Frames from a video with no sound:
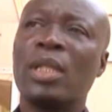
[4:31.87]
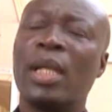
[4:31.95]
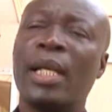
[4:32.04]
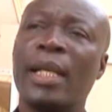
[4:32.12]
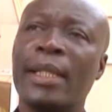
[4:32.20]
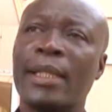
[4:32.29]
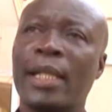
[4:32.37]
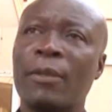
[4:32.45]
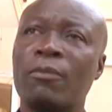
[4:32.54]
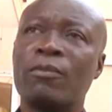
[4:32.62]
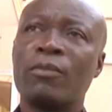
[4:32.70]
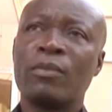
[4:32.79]
and
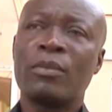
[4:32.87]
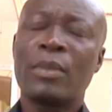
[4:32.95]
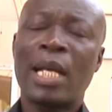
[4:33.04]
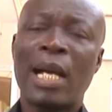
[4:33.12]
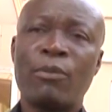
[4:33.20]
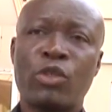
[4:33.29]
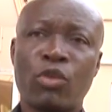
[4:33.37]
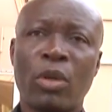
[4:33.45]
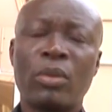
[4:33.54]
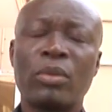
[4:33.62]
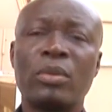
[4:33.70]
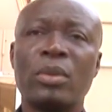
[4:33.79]
um, I'm
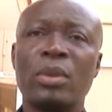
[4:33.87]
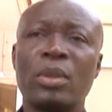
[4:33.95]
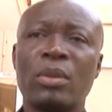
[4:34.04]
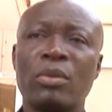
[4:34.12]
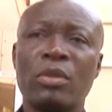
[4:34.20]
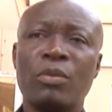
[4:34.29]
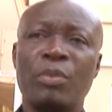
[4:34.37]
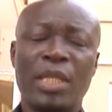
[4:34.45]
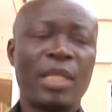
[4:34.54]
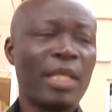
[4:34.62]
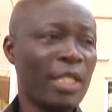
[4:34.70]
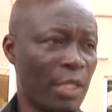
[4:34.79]
sure we'll
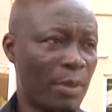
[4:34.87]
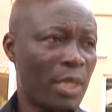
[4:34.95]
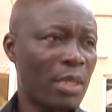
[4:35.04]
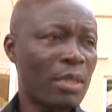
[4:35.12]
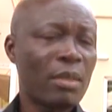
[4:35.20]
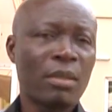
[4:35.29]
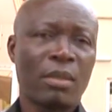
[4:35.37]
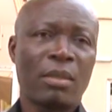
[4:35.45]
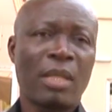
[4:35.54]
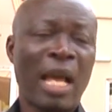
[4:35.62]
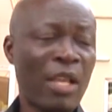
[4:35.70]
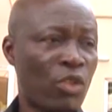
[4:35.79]
beat Egypt
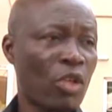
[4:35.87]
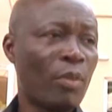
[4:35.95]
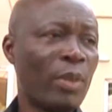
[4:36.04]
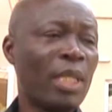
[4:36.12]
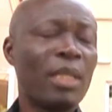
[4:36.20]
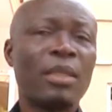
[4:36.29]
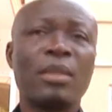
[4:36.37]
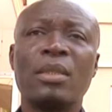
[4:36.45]
handsomely,